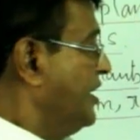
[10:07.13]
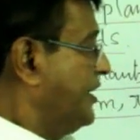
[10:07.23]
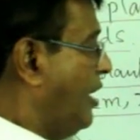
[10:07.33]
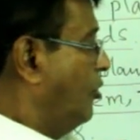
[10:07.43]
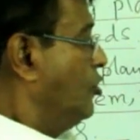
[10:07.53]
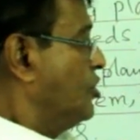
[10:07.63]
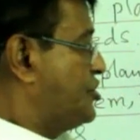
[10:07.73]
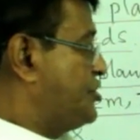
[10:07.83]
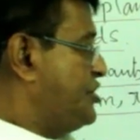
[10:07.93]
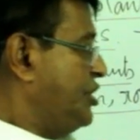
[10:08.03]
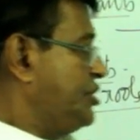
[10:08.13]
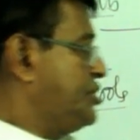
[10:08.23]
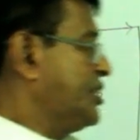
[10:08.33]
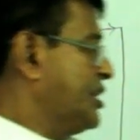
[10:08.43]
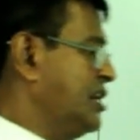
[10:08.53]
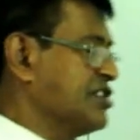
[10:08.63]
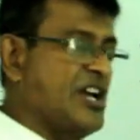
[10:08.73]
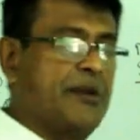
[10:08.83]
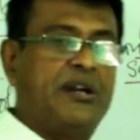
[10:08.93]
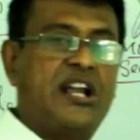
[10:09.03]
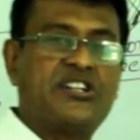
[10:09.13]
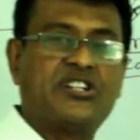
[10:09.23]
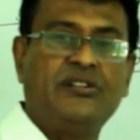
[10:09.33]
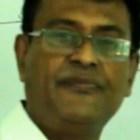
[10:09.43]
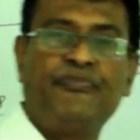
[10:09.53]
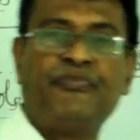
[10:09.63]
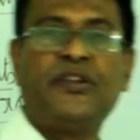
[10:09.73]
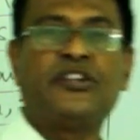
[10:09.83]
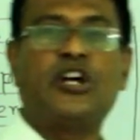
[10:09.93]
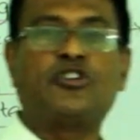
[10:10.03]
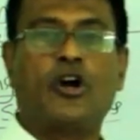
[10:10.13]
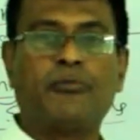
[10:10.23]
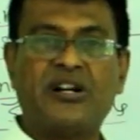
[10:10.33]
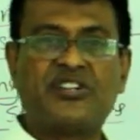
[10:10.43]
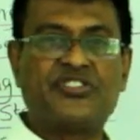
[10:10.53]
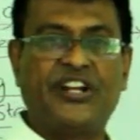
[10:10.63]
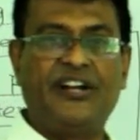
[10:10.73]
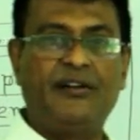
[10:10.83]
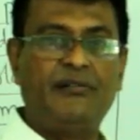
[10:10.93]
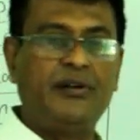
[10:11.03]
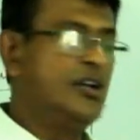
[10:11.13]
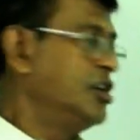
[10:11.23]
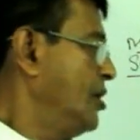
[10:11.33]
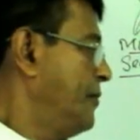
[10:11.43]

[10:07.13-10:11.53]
Now, in general germination, the dormant seed